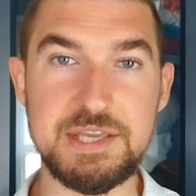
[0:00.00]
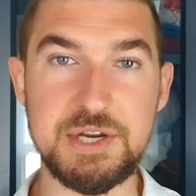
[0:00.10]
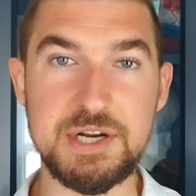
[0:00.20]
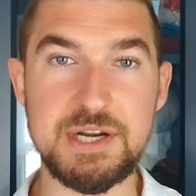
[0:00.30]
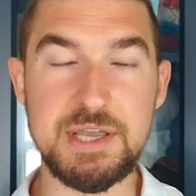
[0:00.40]

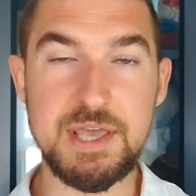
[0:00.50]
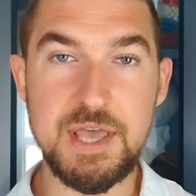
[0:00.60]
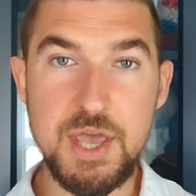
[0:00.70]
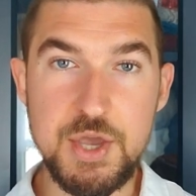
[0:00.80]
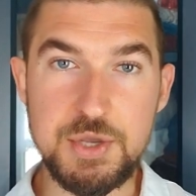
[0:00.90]
You're
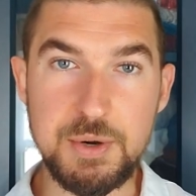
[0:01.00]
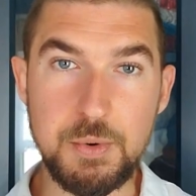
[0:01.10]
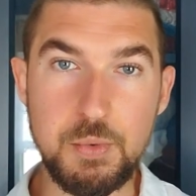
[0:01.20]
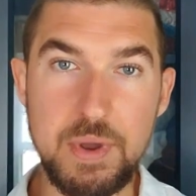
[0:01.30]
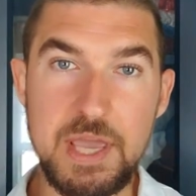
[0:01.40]

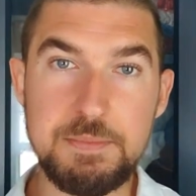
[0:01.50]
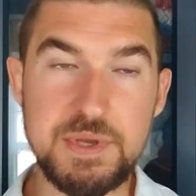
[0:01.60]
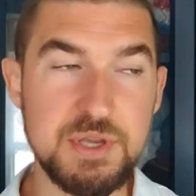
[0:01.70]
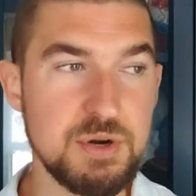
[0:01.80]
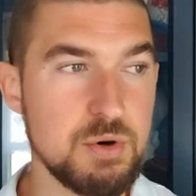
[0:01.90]
awake,
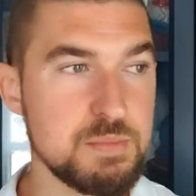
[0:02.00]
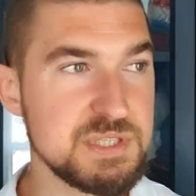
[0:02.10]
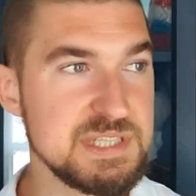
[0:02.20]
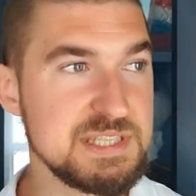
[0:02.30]
but you're almost